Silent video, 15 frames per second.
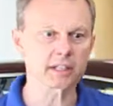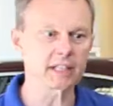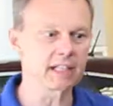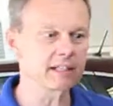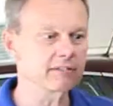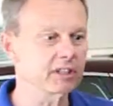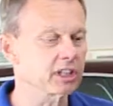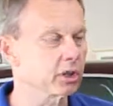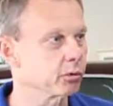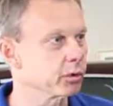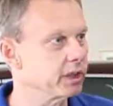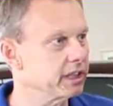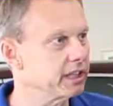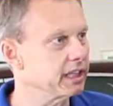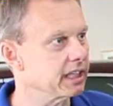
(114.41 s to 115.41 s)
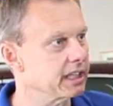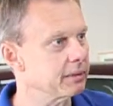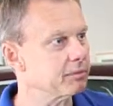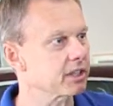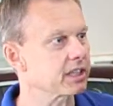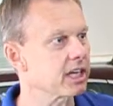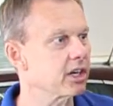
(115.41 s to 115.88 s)
in the evening and really light up
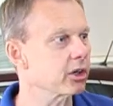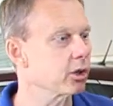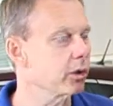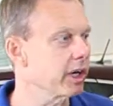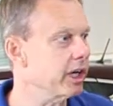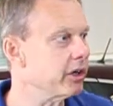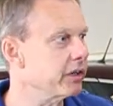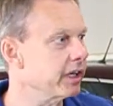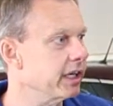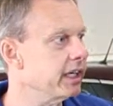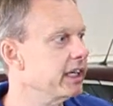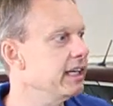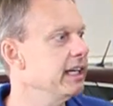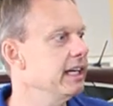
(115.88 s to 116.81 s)
the cargo area,